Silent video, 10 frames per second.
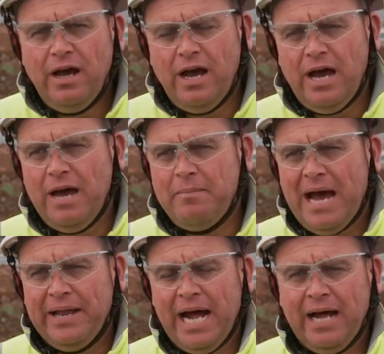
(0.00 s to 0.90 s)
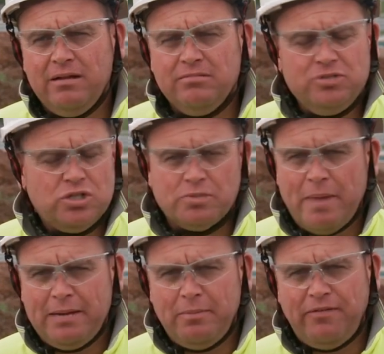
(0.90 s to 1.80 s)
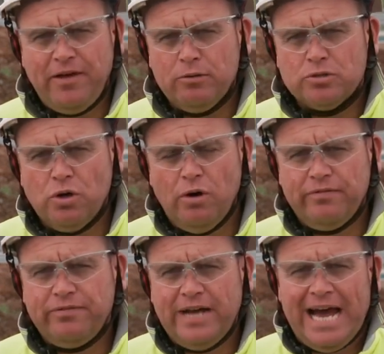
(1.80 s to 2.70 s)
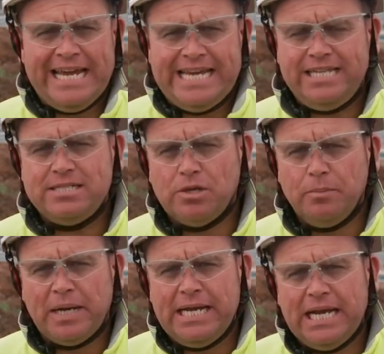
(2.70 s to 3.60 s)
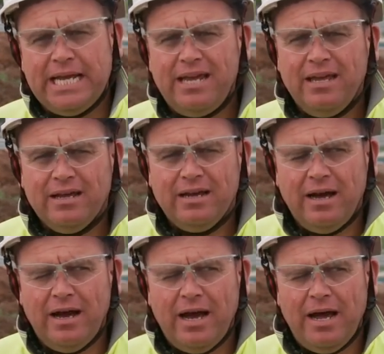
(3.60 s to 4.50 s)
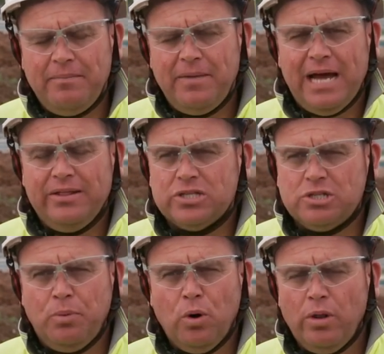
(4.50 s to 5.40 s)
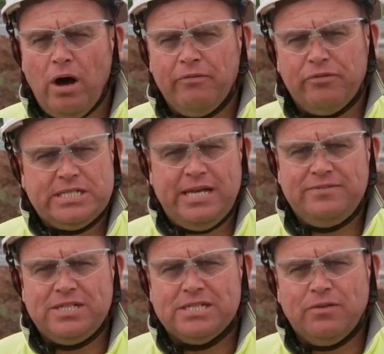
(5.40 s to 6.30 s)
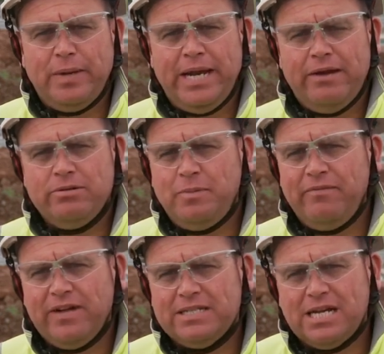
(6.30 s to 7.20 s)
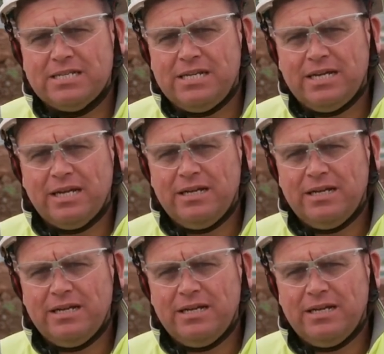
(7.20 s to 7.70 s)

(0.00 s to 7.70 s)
And that just made me feel sort of at ease completely. And the support that I've received since I've been here has been fantastic.